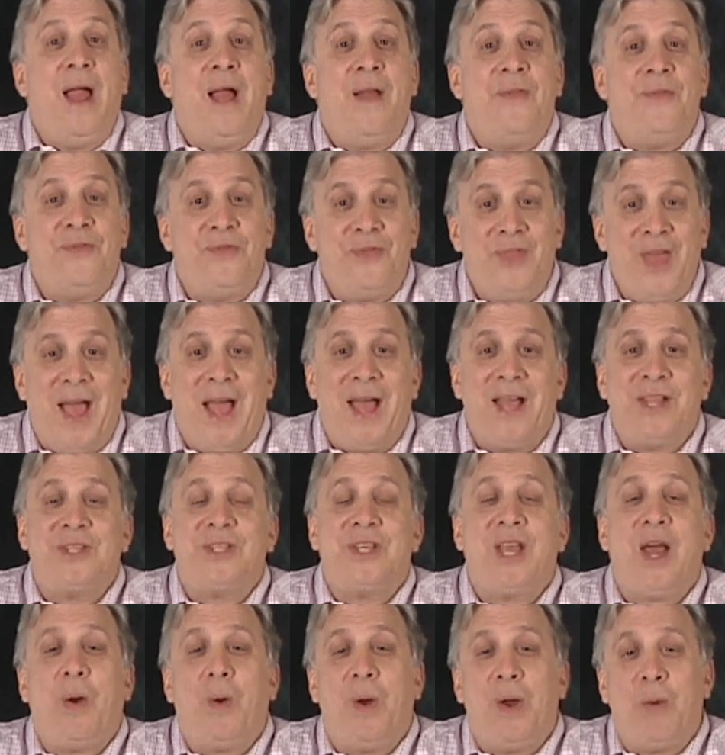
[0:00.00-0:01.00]
And
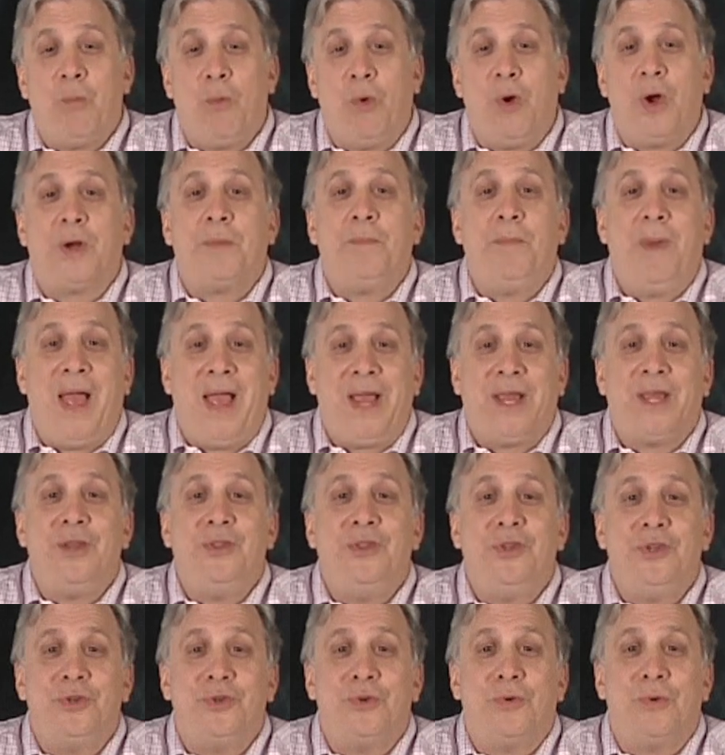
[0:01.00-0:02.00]
that's how I walked back
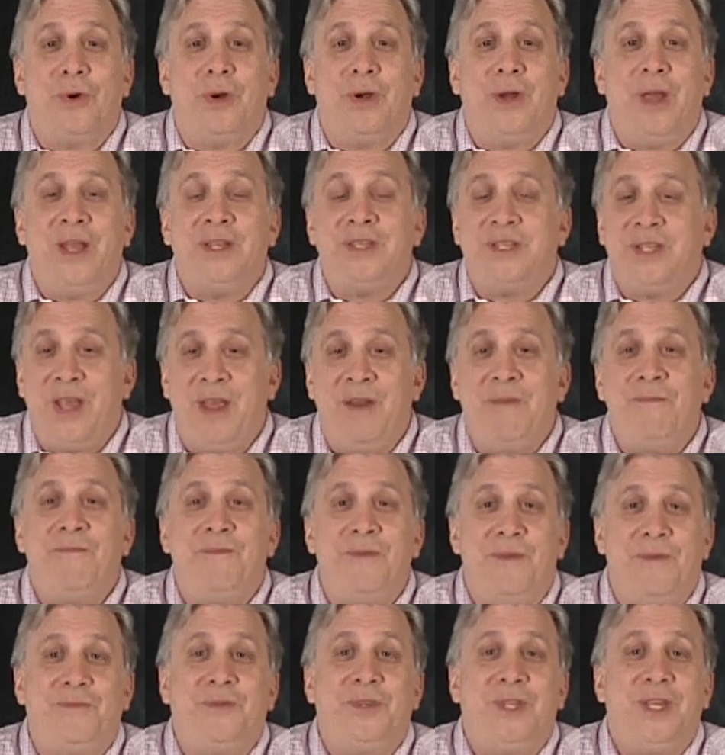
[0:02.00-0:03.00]
in the door at
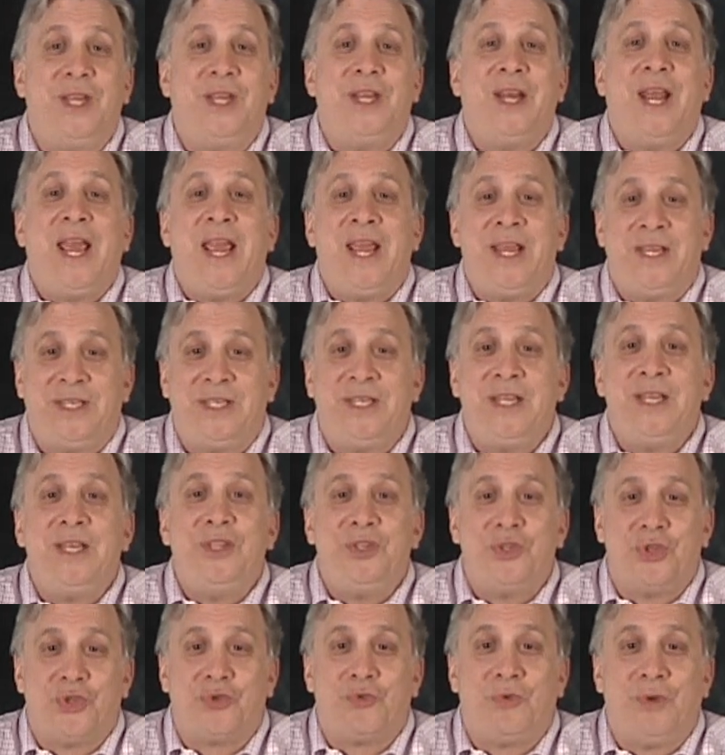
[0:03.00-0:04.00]
1015
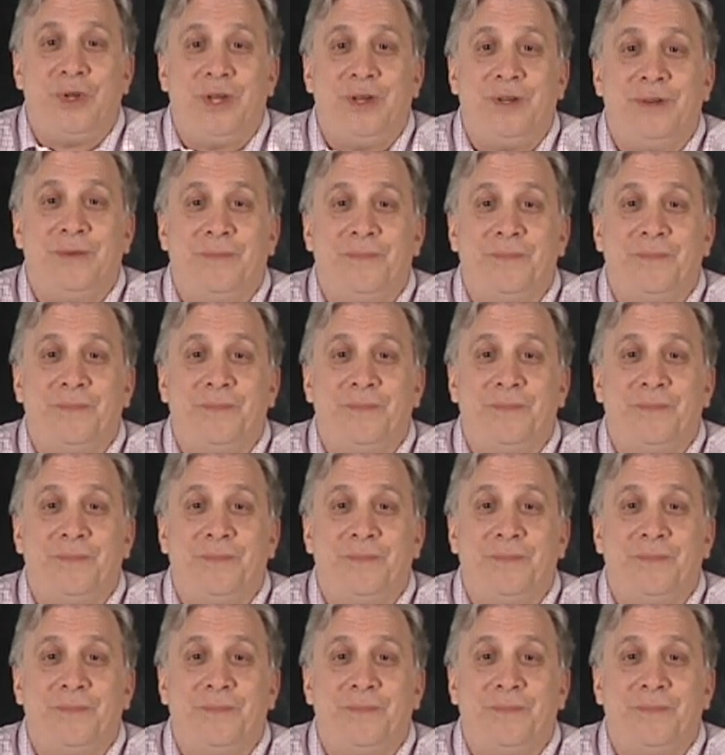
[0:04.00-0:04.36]
18th Street,